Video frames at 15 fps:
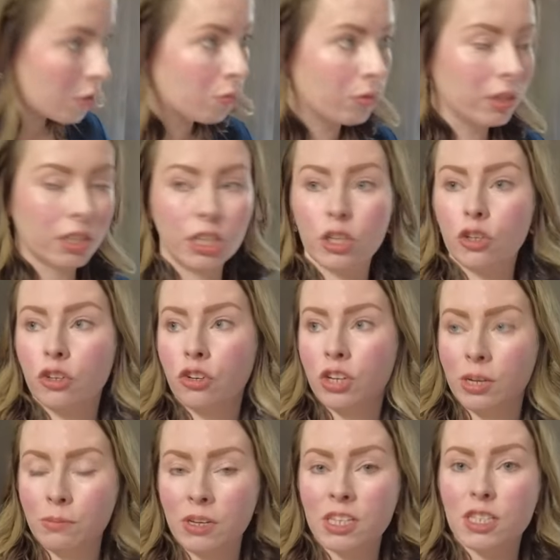a really
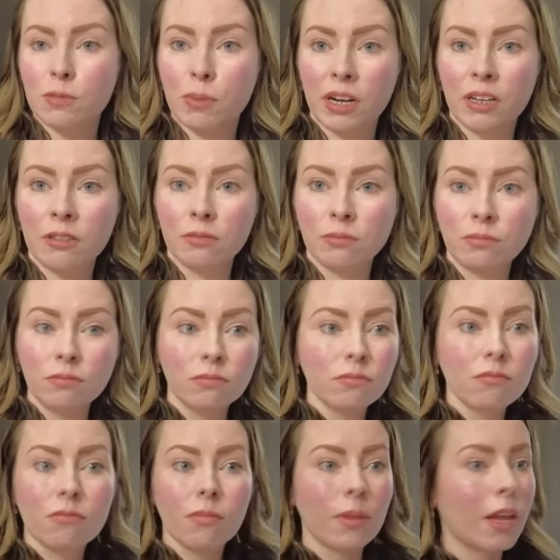creamy spirit,
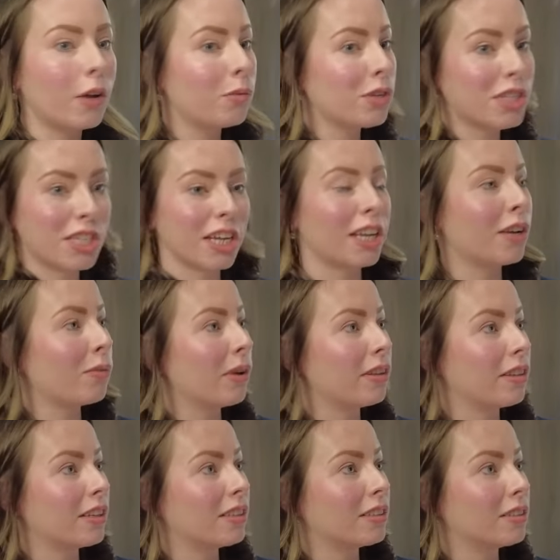and we're sticking
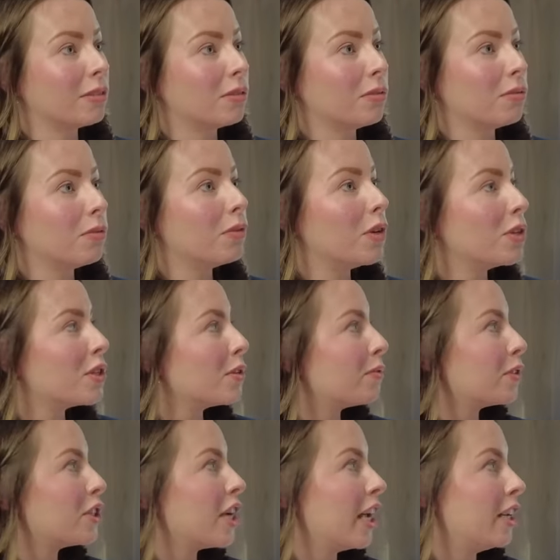with it. We've used it
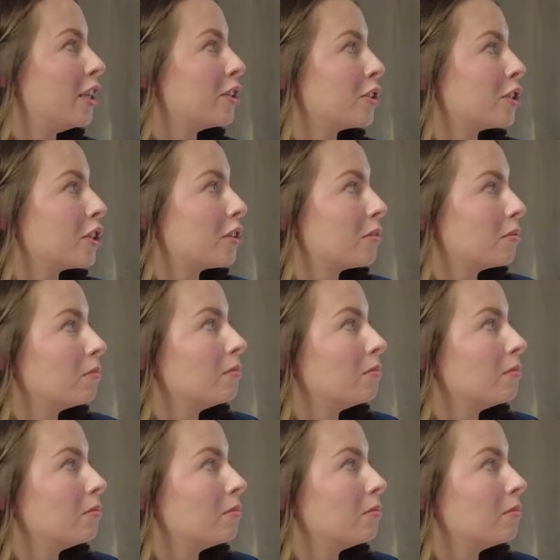for 10 years.